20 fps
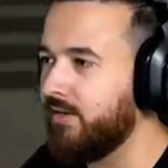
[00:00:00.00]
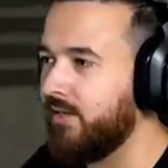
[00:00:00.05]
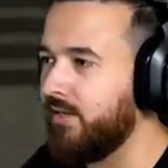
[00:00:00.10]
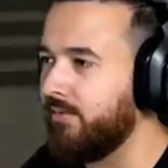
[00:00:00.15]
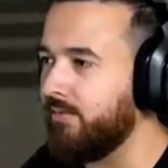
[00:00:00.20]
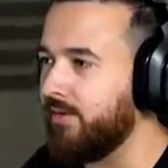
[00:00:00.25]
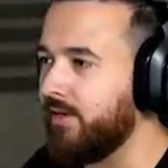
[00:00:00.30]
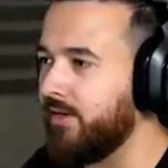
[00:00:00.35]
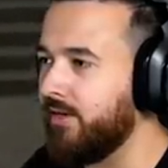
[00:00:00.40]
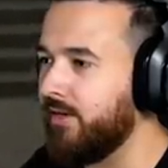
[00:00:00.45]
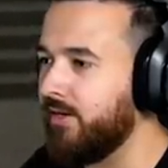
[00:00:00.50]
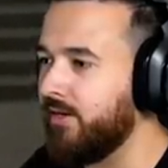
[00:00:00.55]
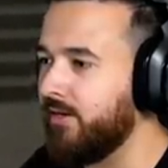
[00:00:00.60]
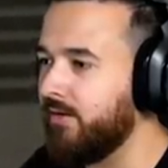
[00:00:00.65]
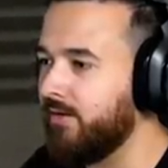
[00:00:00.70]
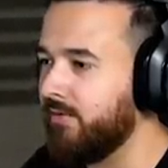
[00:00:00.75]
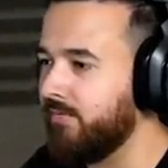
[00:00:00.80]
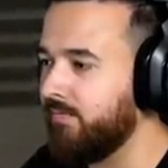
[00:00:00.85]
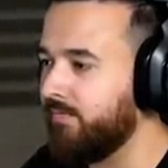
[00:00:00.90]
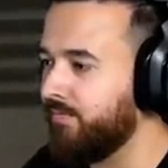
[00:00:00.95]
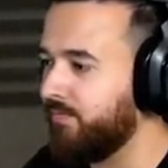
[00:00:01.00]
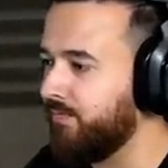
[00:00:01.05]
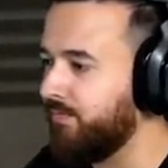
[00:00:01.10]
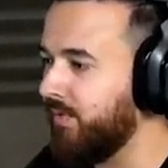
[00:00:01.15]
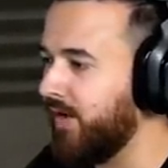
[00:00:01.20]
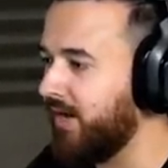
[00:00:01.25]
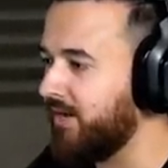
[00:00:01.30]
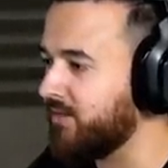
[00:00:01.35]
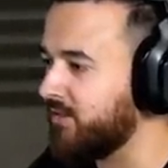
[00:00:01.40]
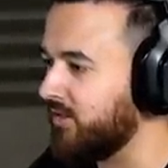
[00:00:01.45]
There we go.
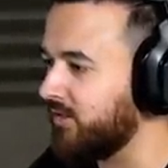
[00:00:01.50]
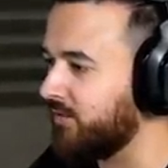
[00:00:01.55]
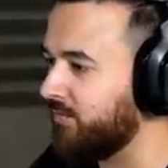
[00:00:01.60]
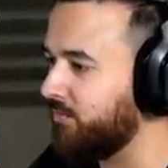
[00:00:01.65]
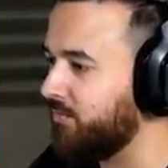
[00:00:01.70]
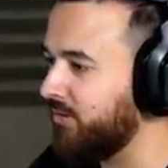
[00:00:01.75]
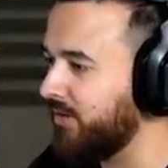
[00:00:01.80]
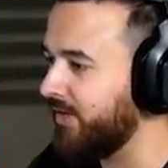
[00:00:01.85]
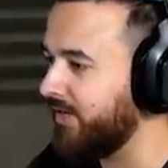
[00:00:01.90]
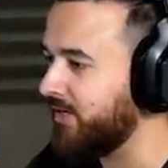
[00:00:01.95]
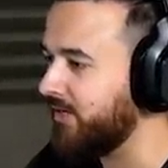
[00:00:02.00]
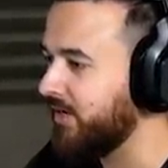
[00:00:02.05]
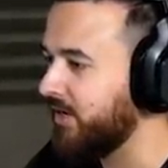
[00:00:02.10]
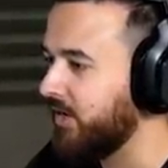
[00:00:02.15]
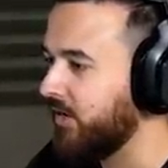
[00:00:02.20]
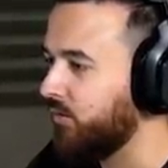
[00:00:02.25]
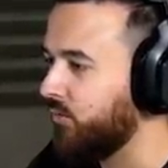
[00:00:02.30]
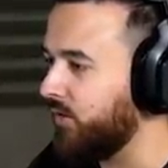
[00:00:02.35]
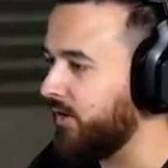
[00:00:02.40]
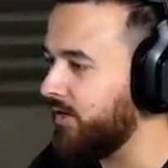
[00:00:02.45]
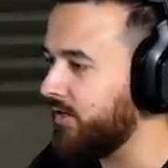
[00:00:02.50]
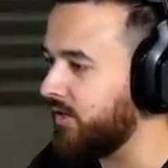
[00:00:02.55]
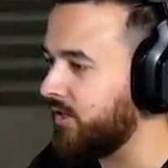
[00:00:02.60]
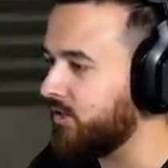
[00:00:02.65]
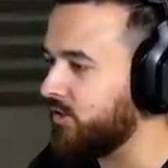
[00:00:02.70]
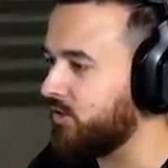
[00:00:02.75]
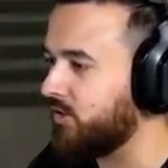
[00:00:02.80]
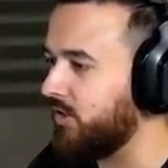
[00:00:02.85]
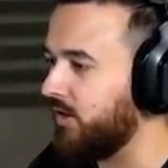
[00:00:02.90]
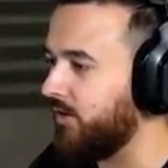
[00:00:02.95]
Milestone complete. Win
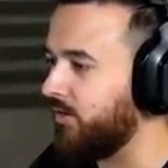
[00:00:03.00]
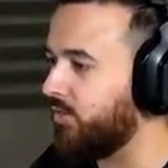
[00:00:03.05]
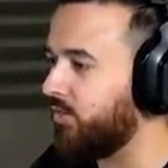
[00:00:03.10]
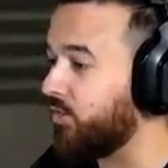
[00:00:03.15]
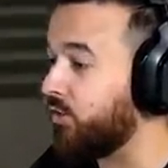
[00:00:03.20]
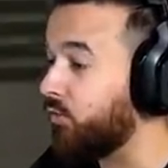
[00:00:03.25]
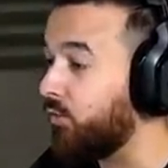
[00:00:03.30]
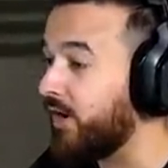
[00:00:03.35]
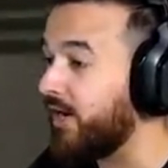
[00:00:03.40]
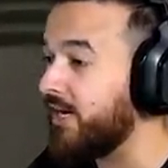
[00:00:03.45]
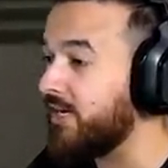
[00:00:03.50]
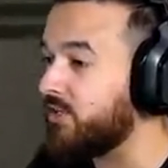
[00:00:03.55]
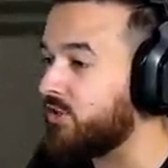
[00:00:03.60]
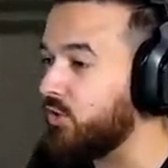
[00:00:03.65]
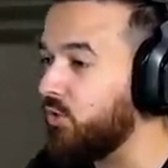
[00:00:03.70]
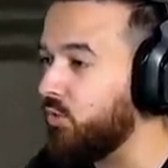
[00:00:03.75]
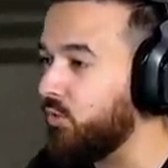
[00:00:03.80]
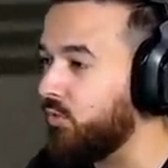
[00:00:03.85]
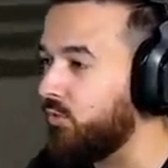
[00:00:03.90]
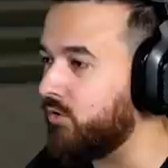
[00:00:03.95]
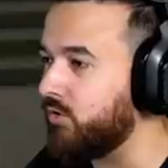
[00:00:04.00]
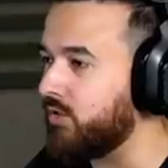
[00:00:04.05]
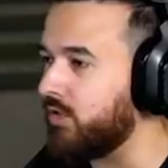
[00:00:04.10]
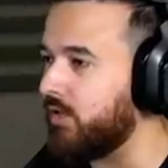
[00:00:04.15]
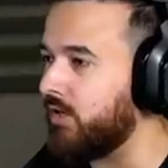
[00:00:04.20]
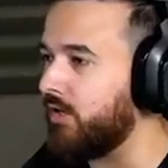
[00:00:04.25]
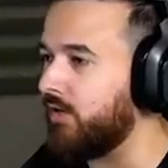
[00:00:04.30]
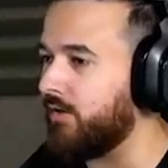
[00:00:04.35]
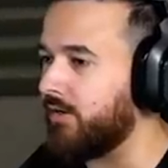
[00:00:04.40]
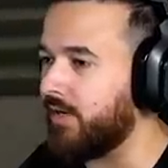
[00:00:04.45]
a, a three duels.
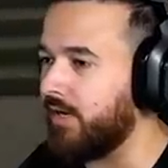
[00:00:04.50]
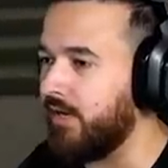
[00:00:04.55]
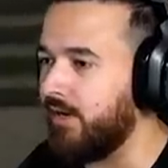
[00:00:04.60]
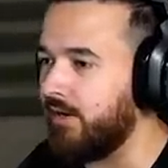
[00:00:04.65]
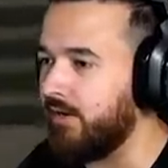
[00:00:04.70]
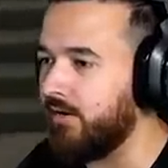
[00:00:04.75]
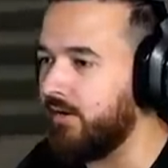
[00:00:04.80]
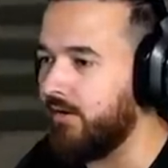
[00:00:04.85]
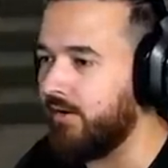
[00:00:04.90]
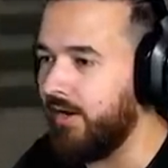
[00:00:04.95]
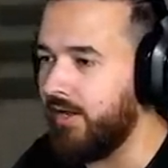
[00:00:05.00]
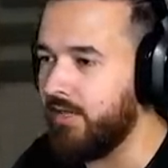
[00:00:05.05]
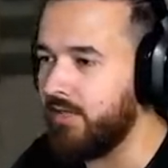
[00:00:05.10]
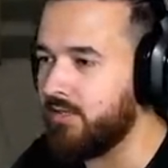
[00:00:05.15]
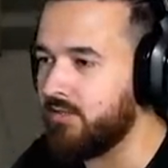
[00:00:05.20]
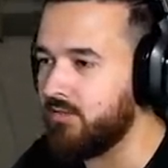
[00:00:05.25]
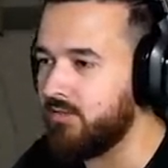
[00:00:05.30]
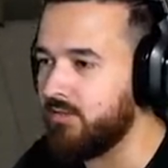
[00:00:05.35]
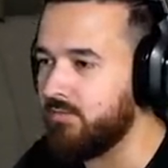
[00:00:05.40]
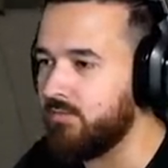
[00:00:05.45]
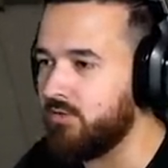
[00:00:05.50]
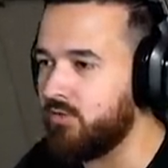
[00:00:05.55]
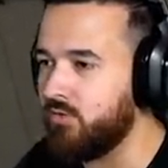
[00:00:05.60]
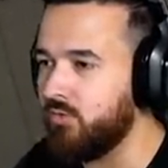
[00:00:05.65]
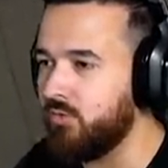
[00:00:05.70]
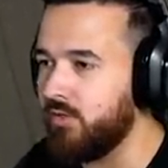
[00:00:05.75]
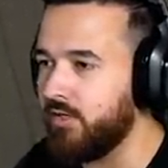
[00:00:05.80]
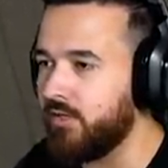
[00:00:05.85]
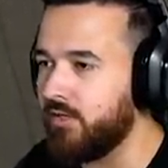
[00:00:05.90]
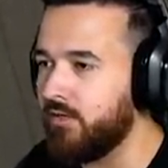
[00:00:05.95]
Oh, okay. All right, let's do some
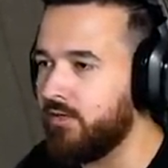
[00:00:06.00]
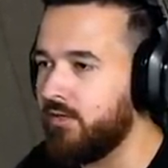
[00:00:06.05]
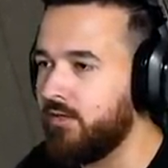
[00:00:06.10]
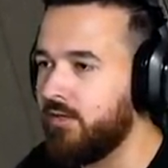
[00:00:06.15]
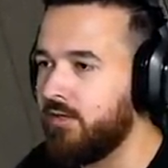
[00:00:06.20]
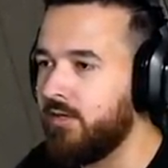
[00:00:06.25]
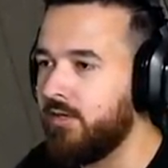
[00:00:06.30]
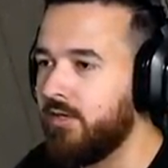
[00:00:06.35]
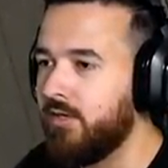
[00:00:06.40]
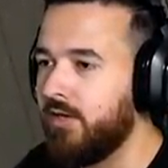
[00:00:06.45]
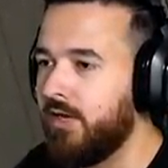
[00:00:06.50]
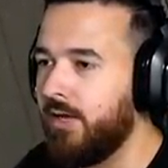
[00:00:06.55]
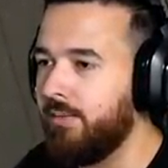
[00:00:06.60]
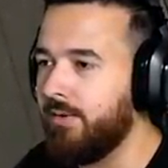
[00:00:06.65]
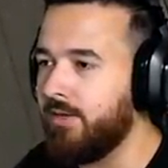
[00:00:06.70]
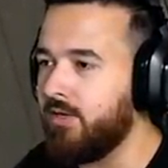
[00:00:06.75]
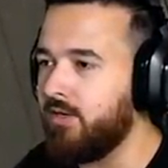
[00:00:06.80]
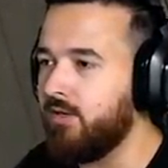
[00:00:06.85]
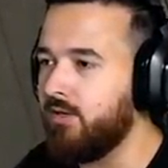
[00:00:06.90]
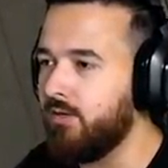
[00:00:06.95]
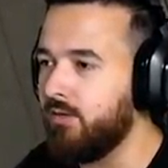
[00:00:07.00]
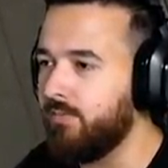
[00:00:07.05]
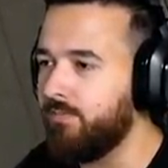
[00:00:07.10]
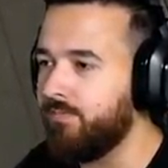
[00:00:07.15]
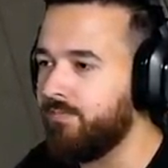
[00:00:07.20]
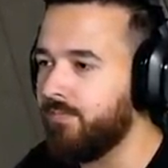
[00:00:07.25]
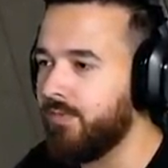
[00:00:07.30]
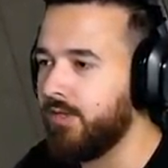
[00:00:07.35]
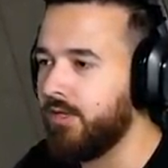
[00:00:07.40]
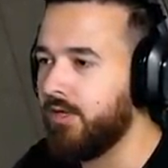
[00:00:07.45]
dueling. How about you?
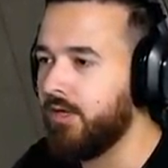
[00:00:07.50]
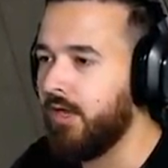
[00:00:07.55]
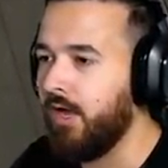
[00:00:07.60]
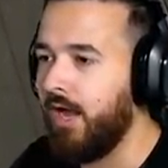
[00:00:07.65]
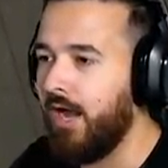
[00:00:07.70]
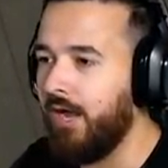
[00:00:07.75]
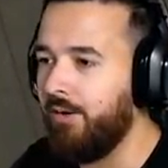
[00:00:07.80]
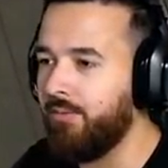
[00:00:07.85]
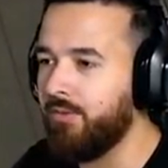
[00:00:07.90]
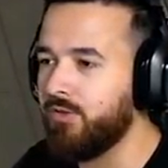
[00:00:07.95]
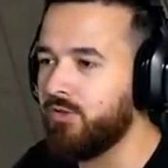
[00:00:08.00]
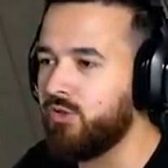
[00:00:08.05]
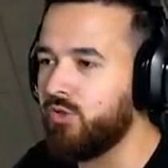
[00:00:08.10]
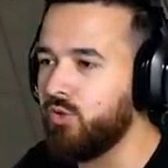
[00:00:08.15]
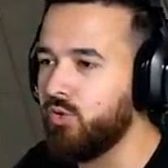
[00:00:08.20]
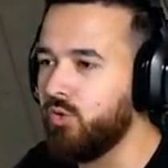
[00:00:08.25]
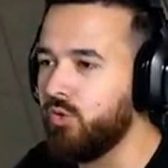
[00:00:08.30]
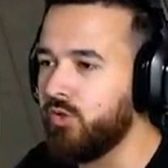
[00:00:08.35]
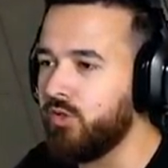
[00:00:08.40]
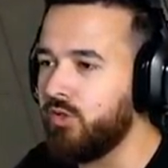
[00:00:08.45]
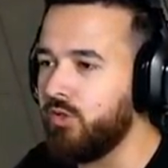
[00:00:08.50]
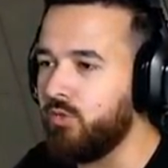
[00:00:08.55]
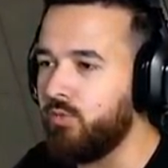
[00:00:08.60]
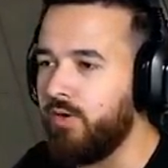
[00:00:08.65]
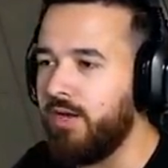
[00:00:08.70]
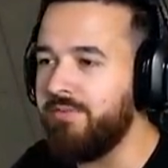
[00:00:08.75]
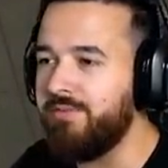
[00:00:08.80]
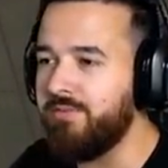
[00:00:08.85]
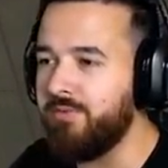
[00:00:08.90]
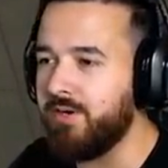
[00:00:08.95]
I will duel you.
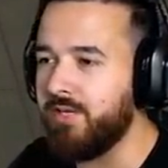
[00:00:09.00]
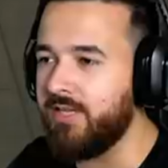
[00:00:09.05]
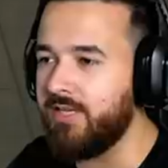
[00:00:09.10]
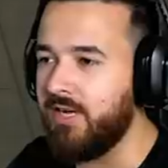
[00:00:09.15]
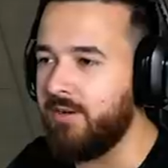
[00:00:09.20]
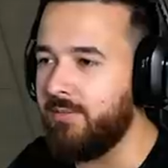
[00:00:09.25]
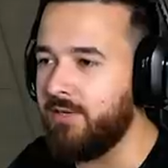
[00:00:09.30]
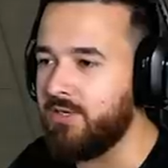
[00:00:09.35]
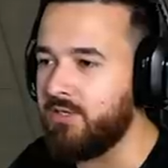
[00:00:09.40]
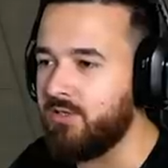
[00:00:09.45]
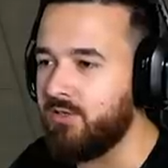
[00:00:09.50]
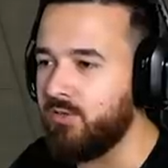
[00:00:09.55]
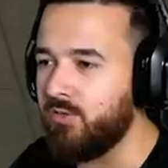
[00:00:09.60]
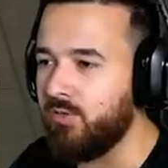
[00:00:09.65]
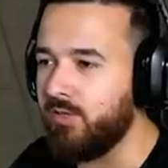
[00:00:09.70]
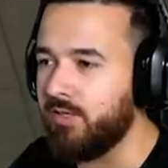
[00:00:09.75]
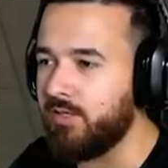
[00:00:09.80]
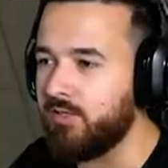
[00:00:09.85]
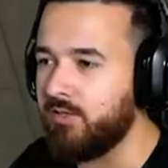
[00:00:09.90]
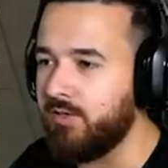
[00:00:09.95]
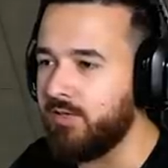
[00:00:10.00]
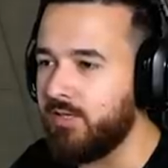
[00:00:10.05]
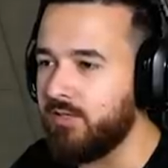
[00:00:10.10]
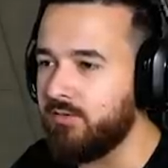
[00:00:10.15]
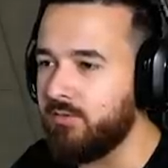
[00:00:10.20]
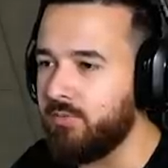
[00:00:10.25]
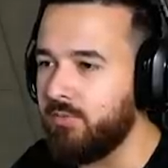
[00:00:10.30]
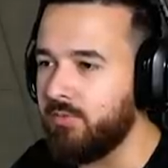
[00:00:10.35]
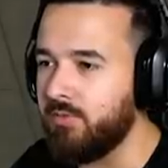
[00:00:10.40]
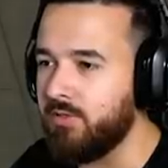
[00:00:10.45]
We haven't really done much dueling, so I
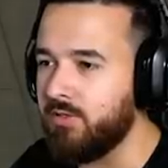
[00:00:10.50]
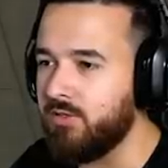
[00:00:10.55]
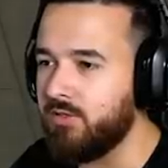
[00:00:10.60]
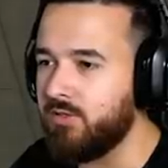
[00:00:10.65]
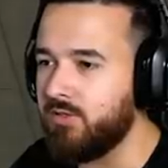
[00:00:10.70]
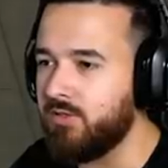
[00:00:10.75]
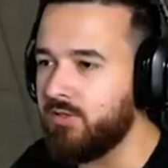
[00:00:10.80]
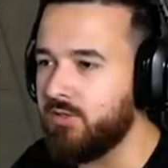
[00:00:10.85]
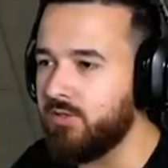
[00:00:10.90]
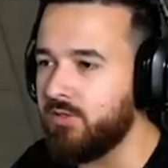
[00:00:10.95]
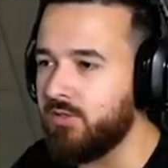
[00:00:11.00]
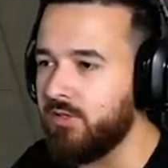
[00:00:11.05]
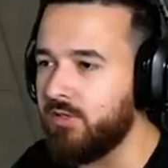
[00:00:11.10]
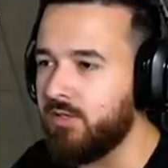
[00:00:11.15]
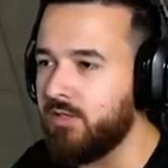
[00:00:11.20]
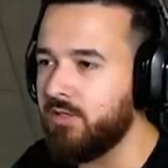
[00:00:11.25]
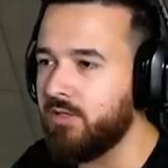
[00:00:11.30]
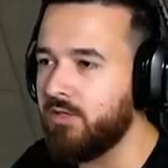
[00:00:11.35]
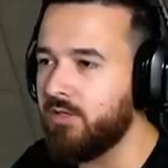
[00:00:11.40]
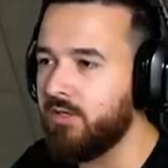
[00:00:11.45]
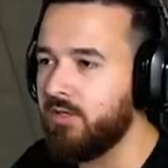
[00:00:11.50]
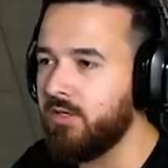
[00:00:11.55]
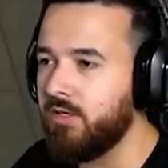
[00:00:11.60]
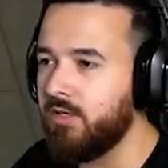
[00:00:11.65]
guess we probably should.